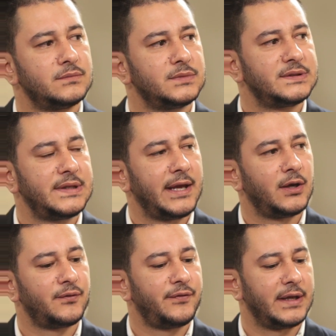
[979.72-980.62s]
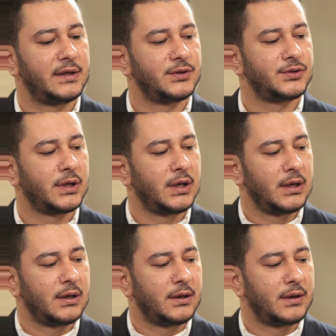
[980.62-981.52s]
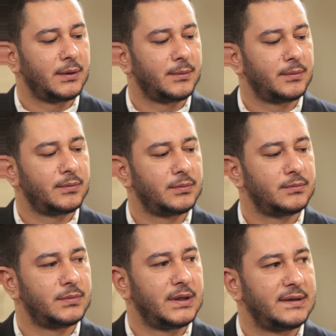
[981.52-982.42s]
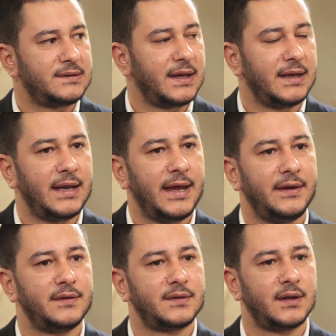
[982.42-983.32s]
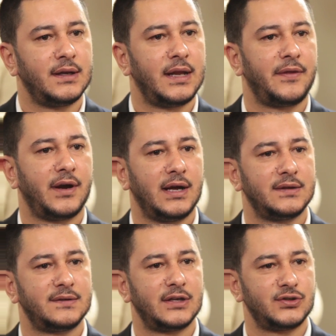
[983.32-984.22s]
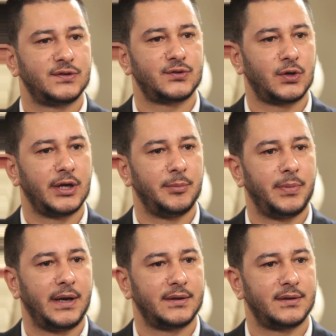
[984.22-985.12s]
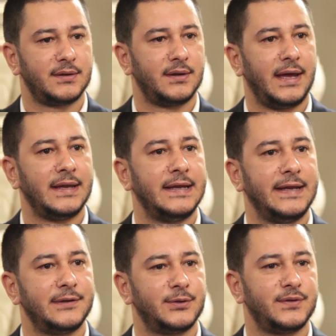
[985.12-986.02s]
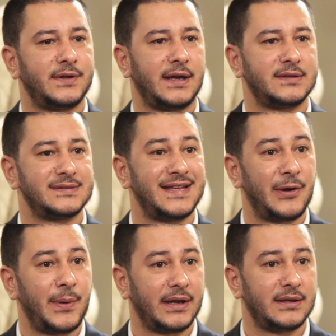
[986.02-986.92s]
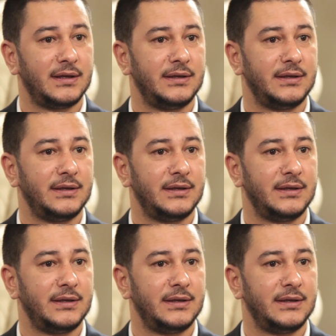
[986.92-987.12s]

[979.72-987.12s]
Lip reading: staying on fetish, let's say lace and leather has such a strong impact and linked to sex directly?